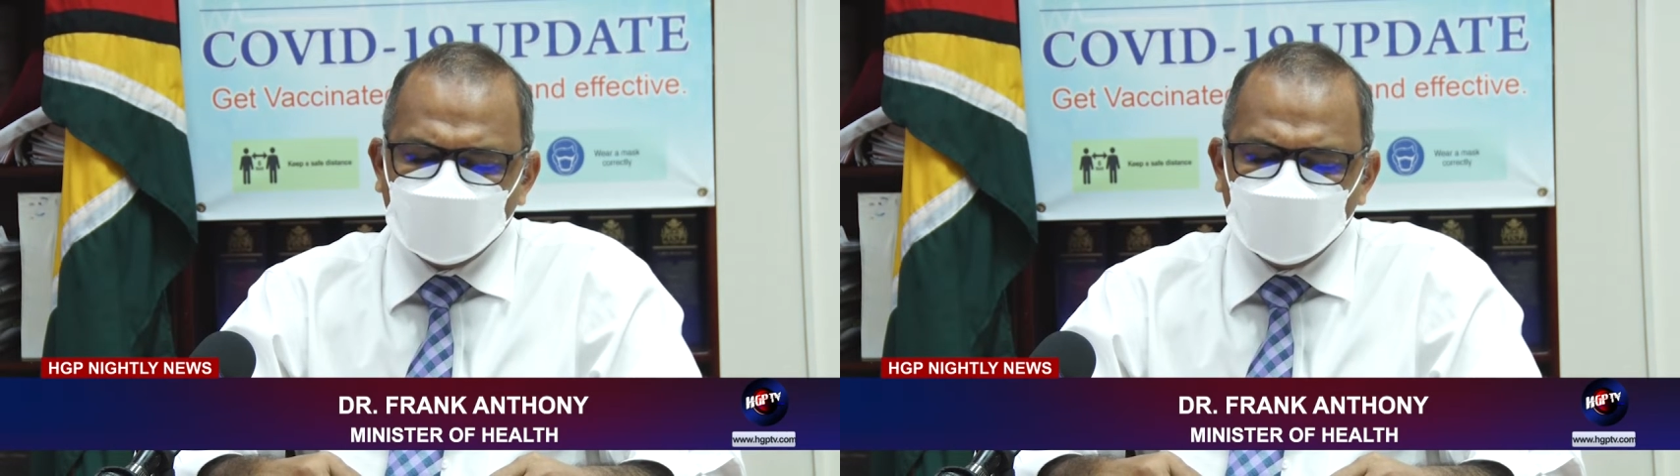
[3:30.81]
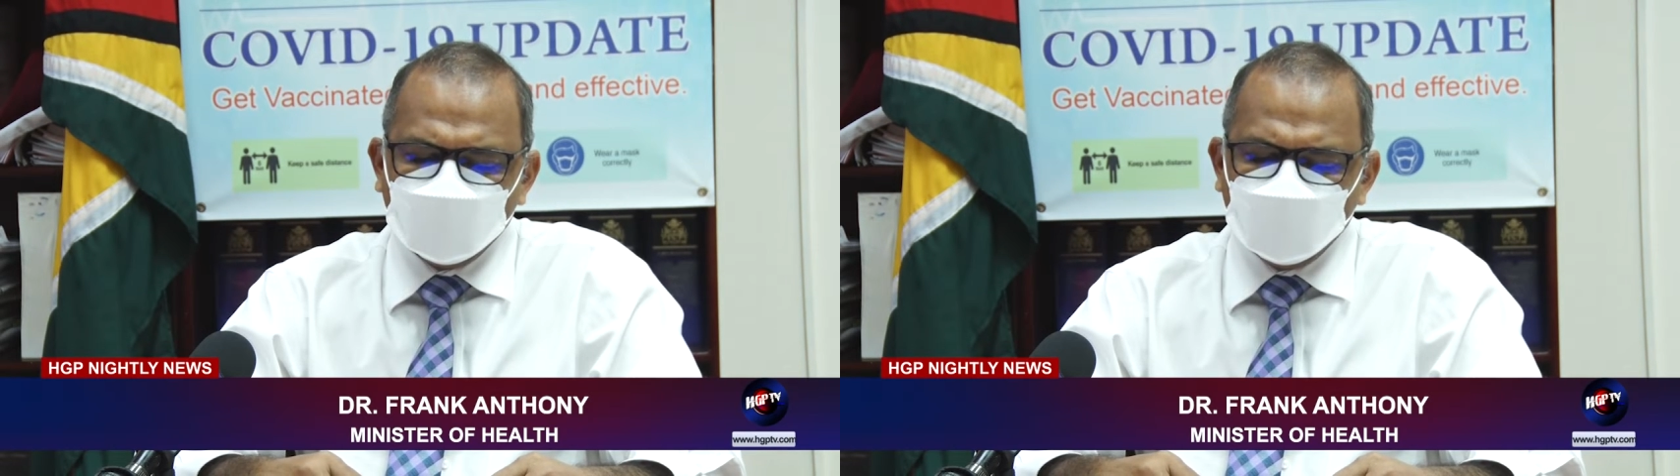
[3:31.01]

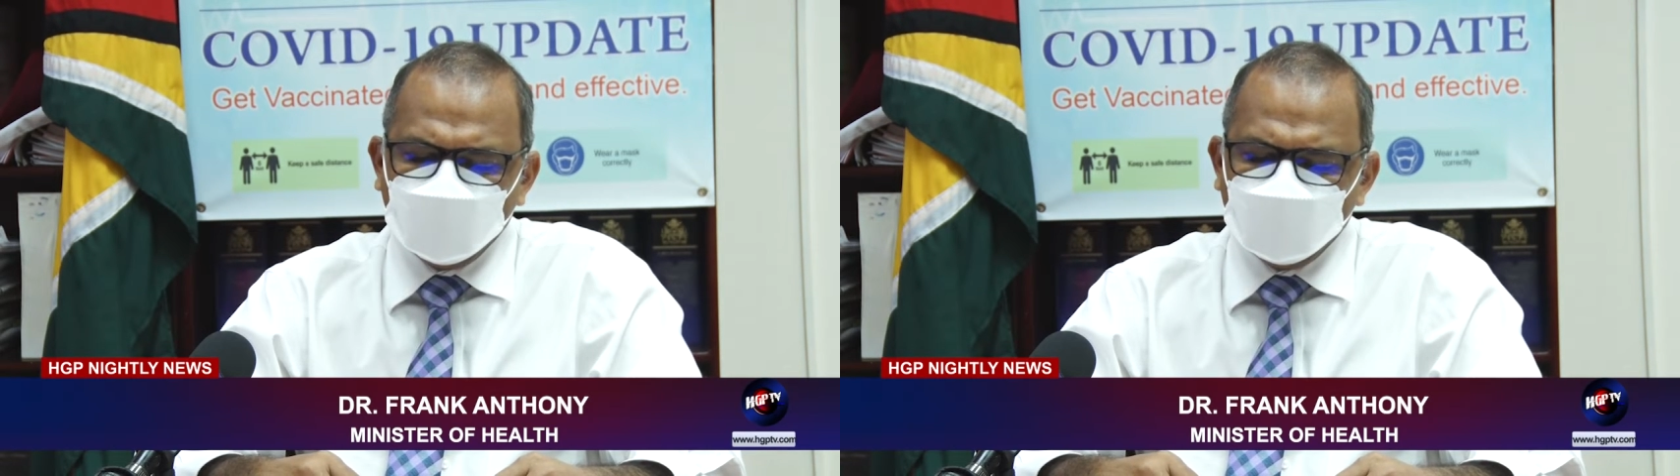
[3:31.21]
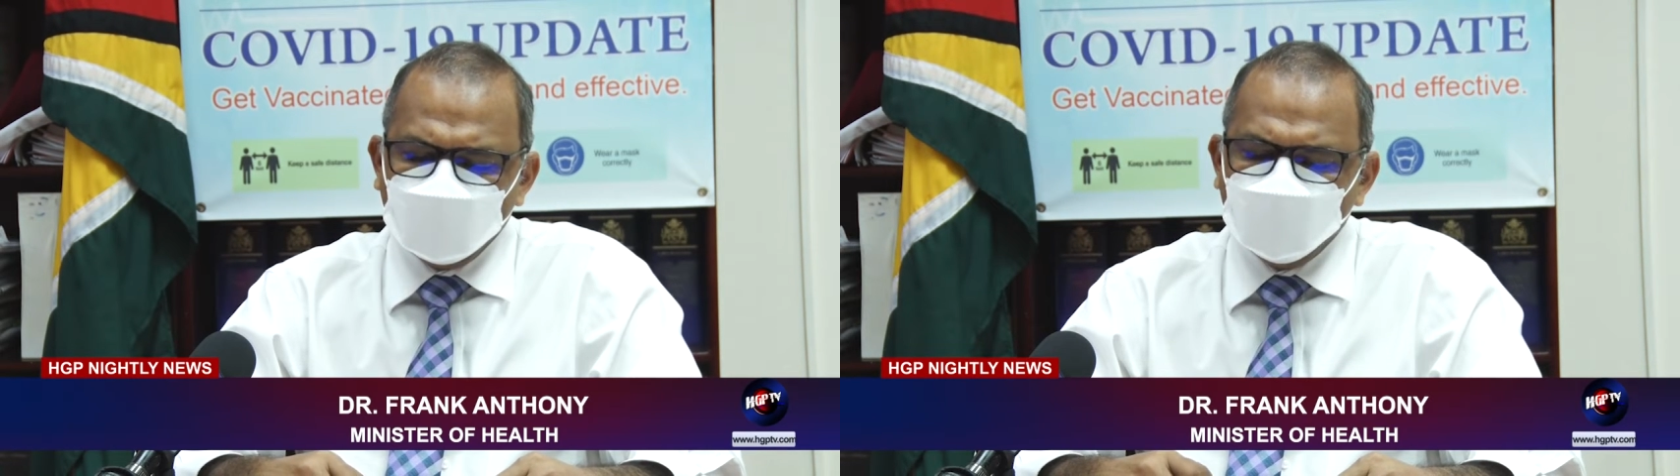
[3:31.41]
And
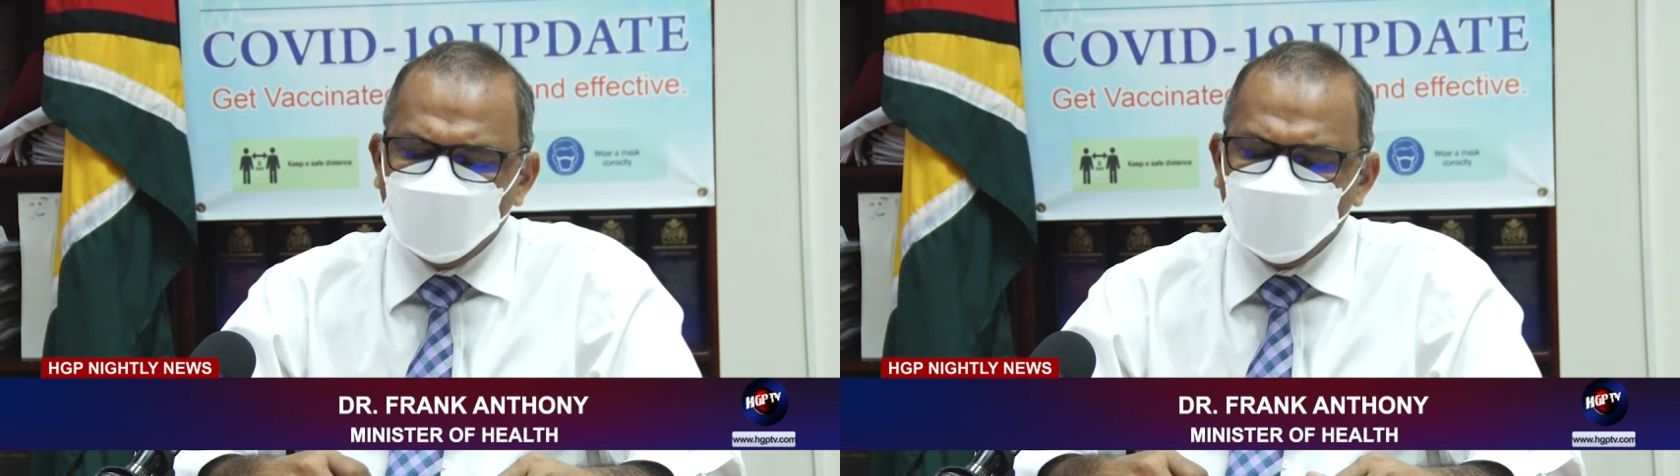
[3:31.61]
in